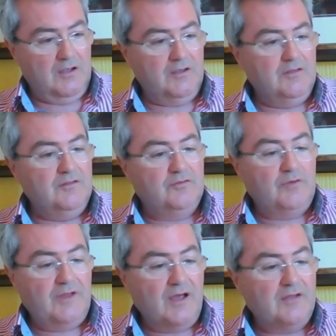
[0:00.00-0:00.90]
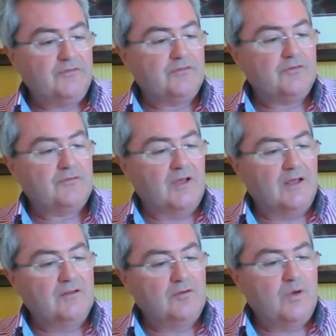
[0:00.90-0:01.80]
into the answers
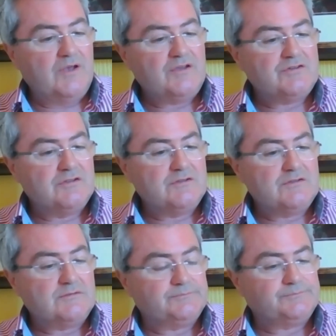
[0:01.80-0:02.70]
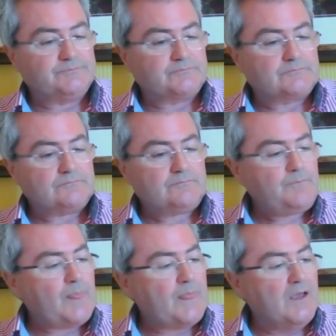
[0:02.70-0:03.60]
and the questions.
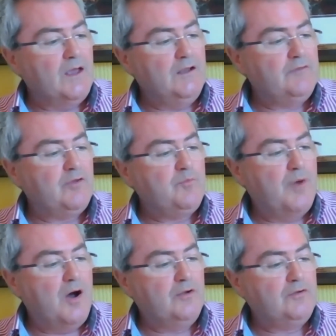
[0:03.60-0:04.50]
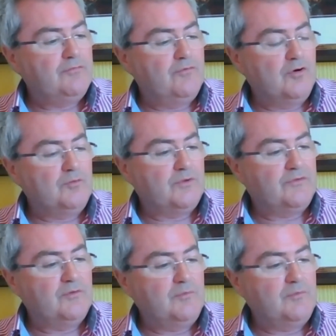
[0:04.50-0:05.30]
a living bond formed with some